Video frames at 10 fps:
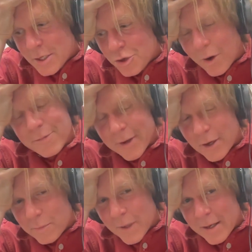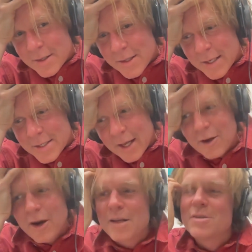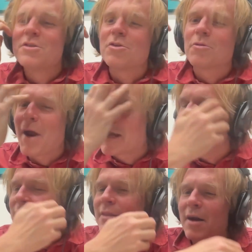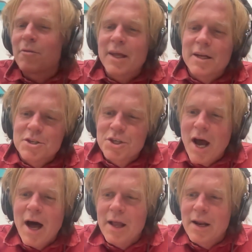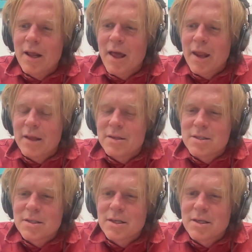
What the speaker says: a short film that Taylor had directed that Rena shot, and it's